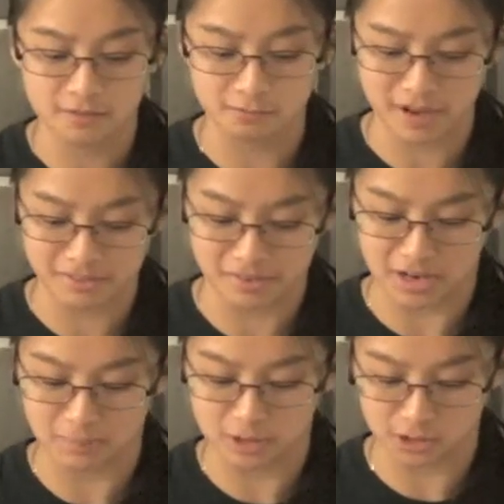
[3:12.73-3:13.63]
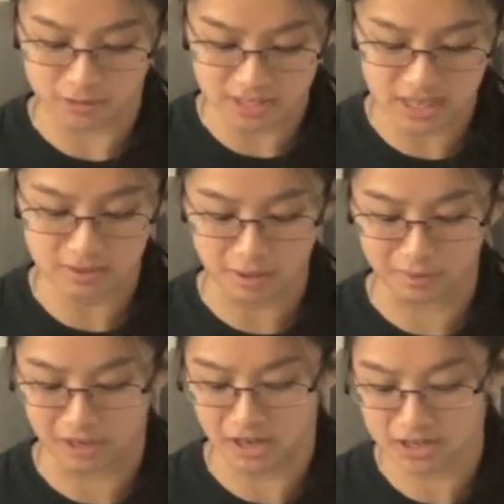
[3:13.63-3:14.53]
My favorite number is 13, I
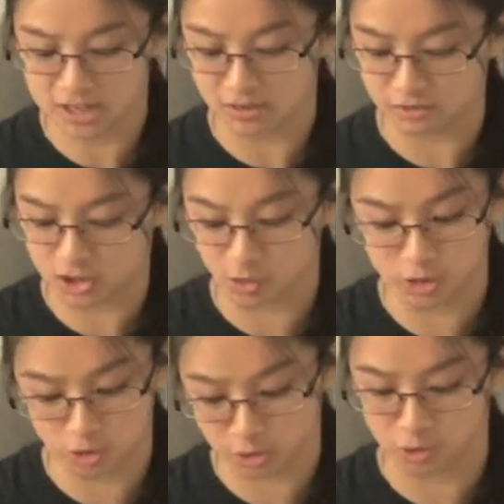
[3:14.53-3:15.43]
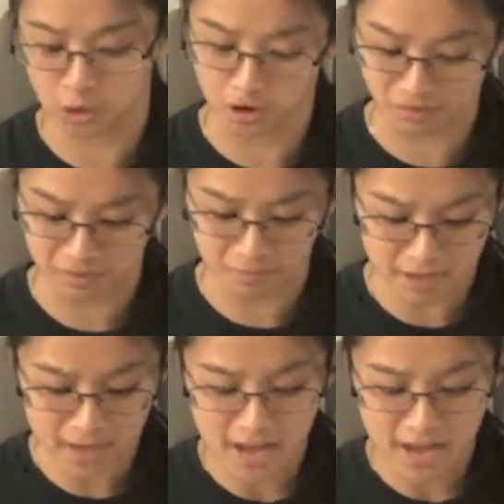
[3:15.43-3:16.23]
want a husky, a fish, or a turtle, or all of them.